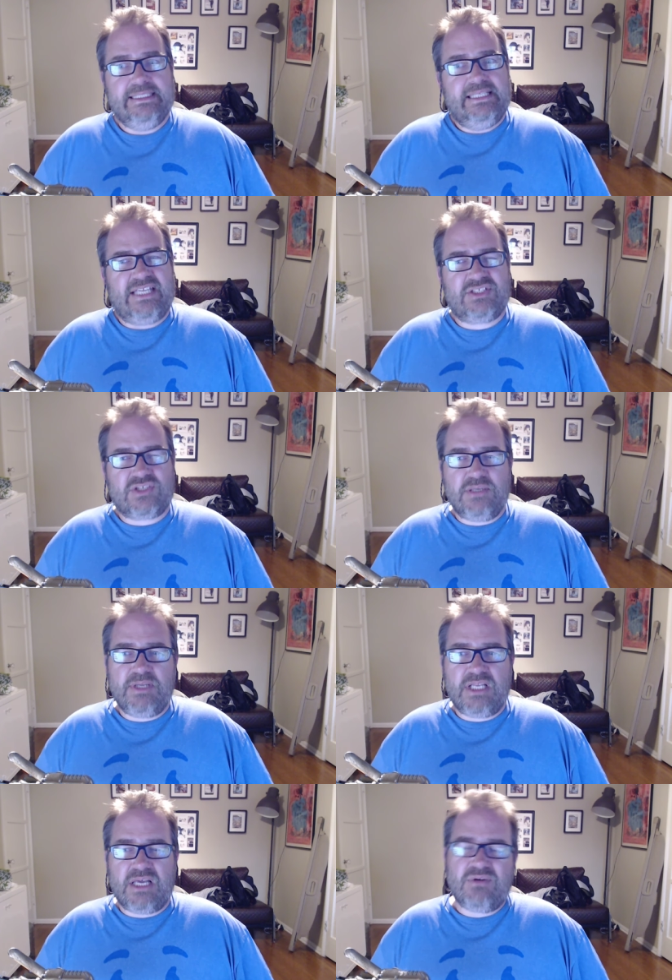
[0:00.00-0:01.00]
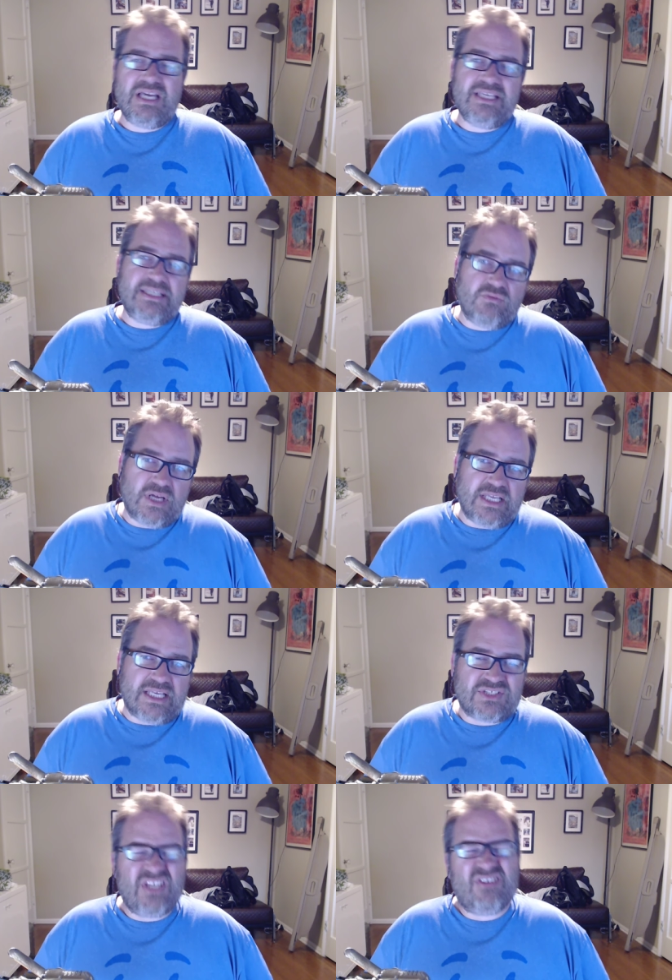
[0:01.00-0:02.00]
It's going to be like, well, you didn't write
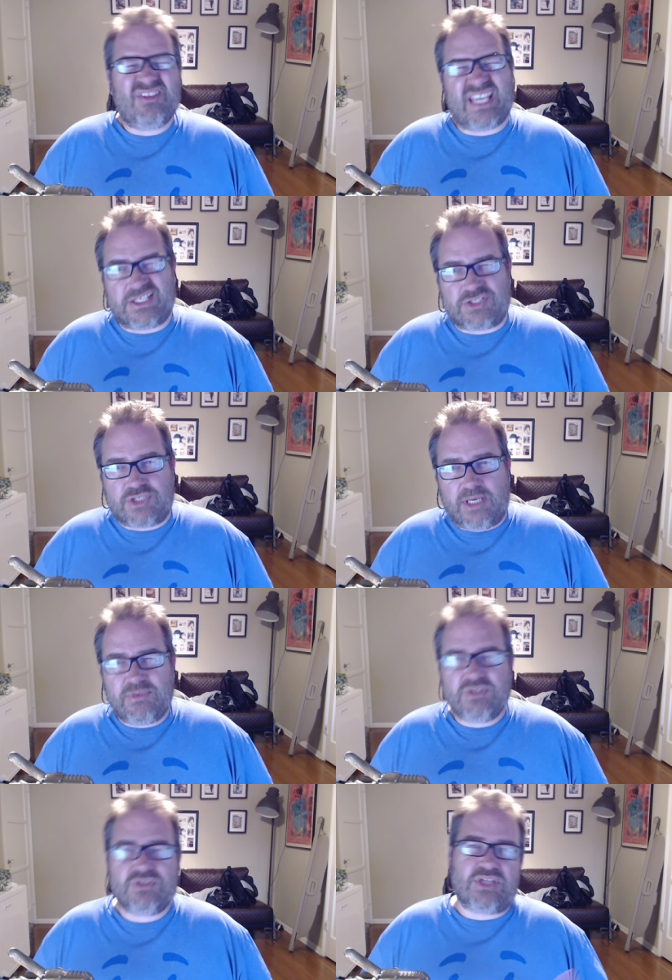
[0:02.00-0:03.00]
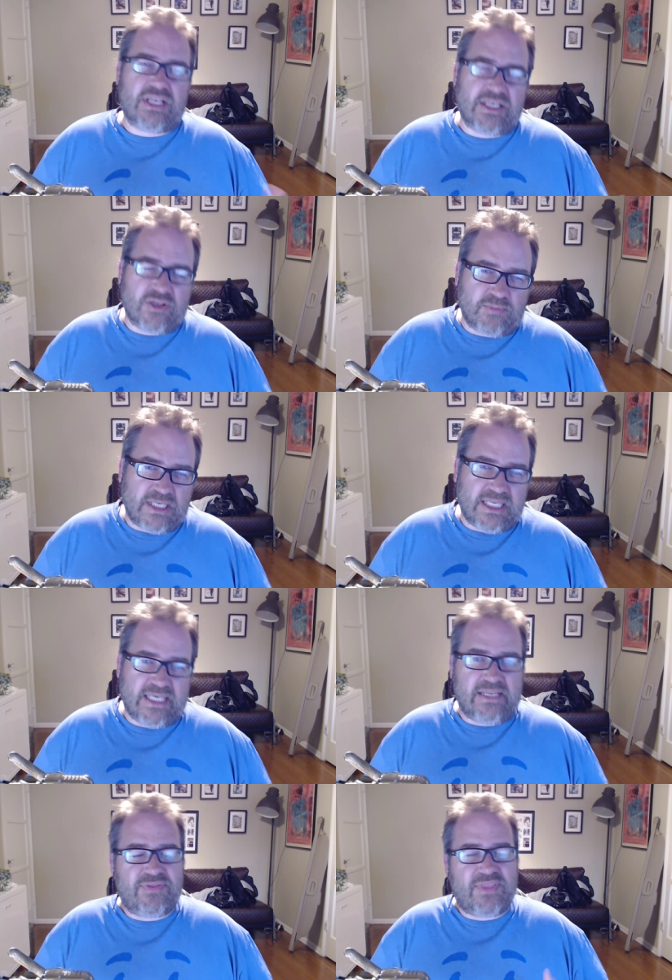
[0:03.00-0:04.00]
yesterday. You can catch up. You can start a little bit
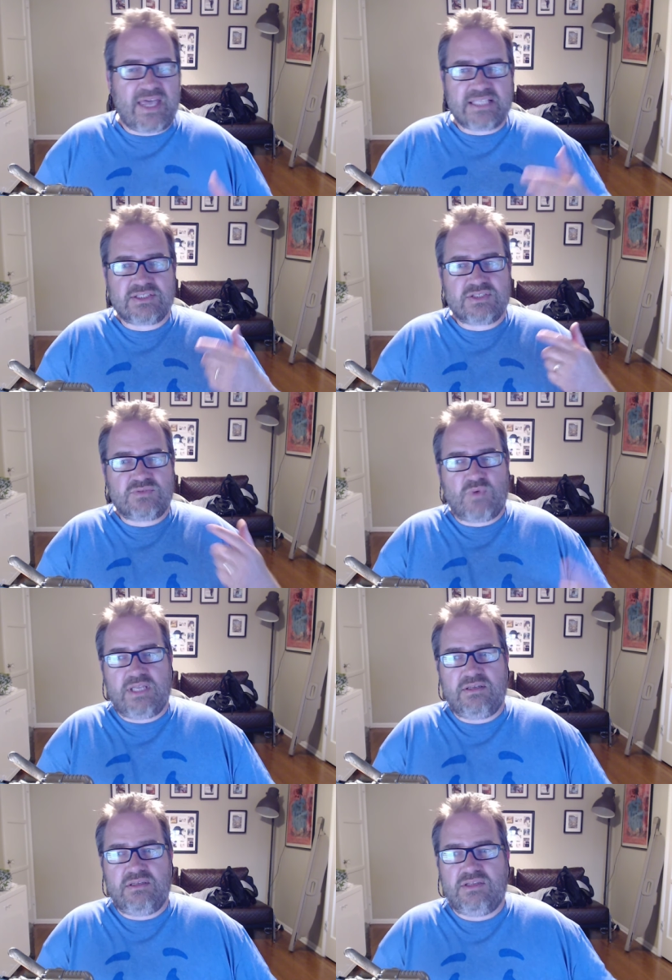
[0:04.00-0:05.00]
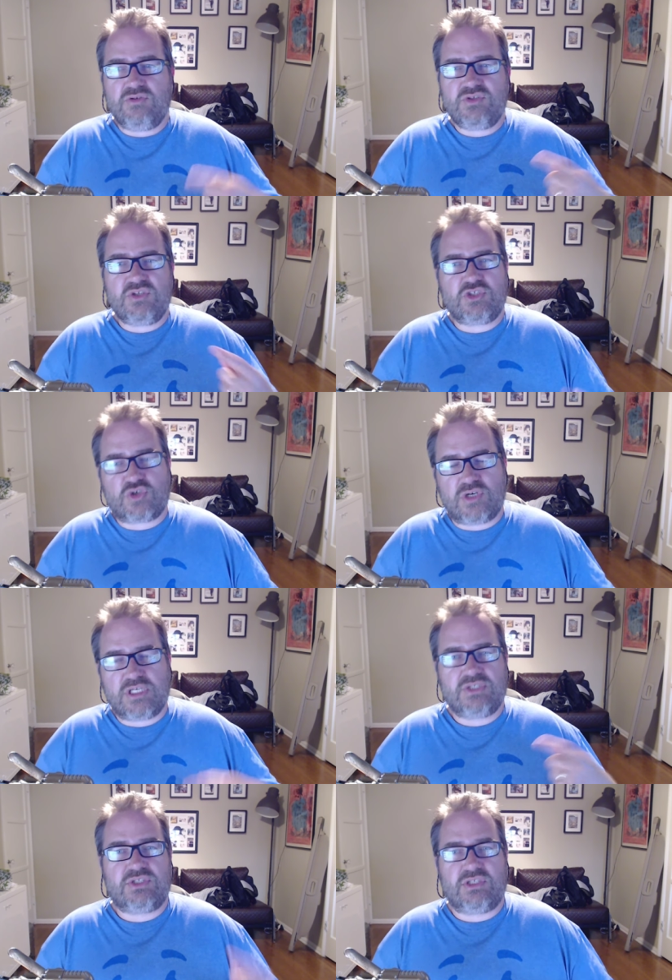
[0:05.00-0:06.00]
later. That's when, those are the
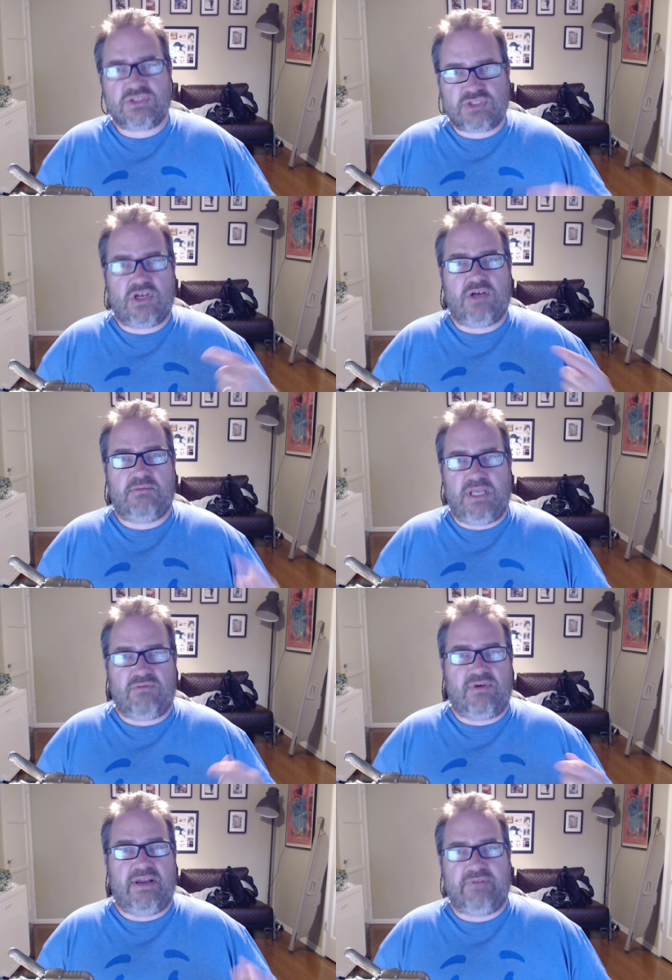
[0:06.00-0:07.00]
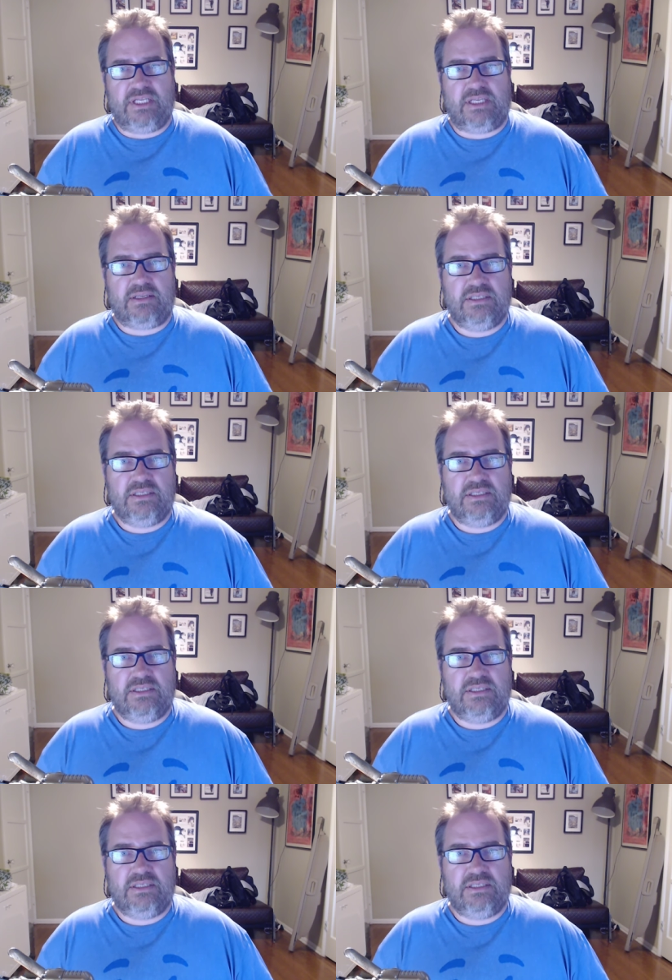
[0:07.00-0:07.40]
triggers that start me unraveling.